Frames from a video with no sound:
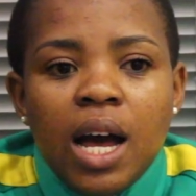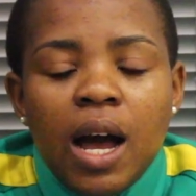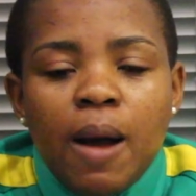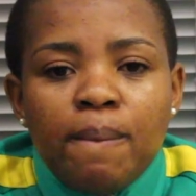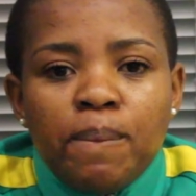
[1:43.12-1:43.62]

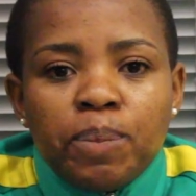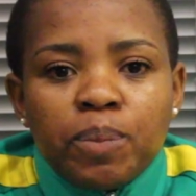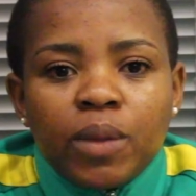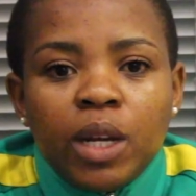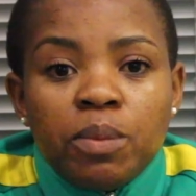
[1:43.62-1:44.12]

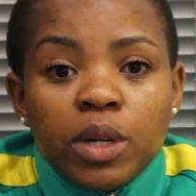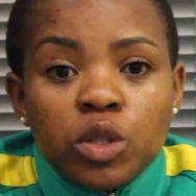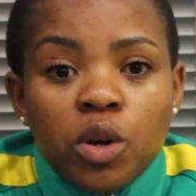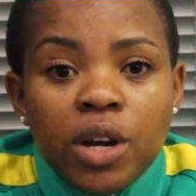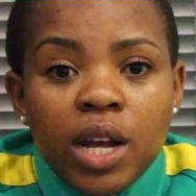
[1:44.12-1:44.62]
in
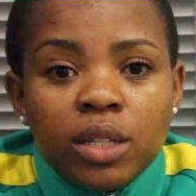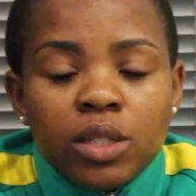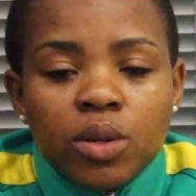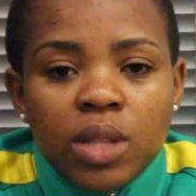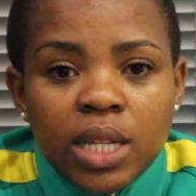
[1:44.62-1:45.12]
Pretoria.
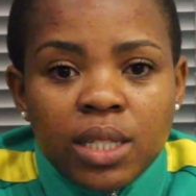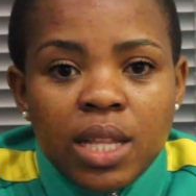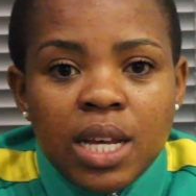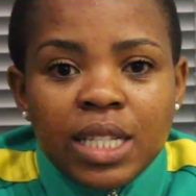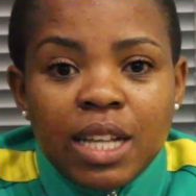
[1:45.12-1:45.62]
So that's
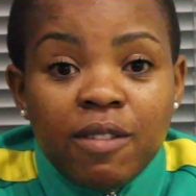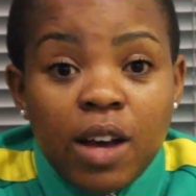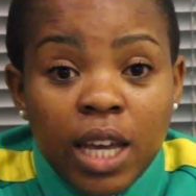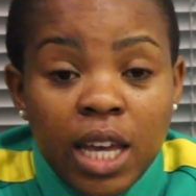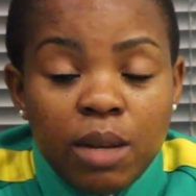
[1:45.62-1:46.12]
the
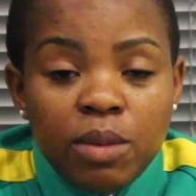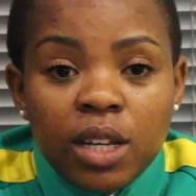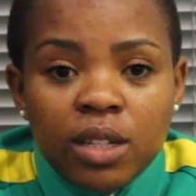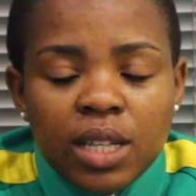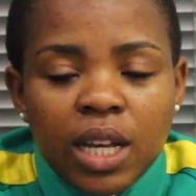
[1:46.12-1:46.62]
SAFA Academy,
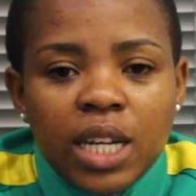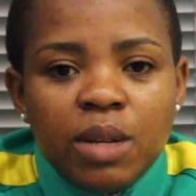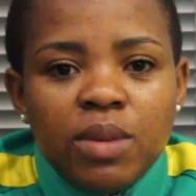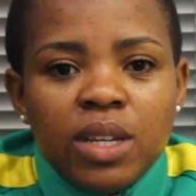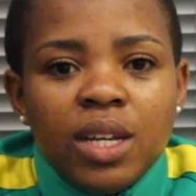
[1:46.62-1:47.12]
Girls
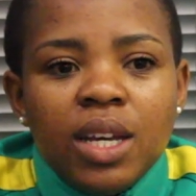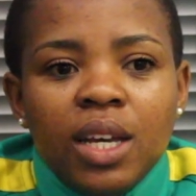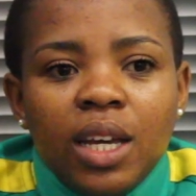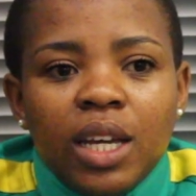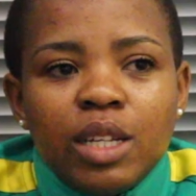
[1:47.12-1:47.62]
Academy,
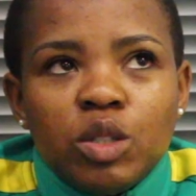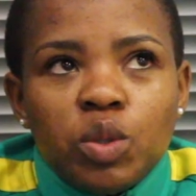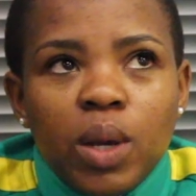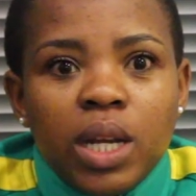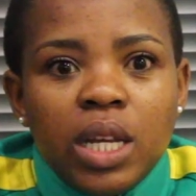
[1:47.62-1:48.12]
in
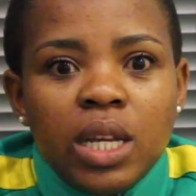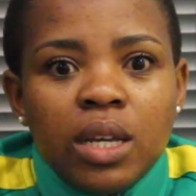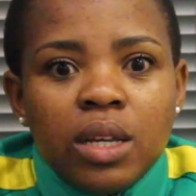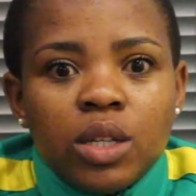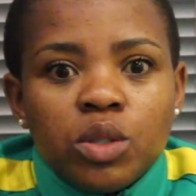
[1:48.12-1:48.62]

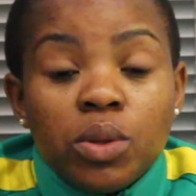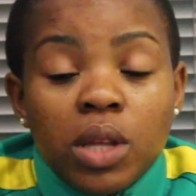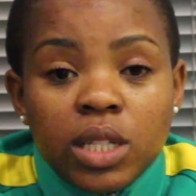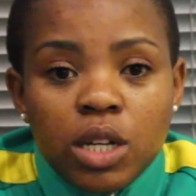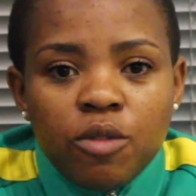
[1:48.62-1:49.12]

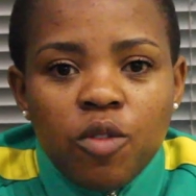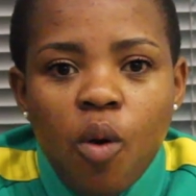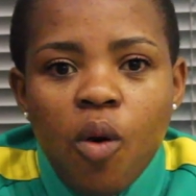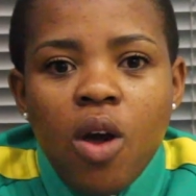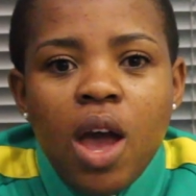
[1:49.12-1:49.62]

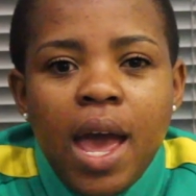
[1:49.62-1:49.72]
2004.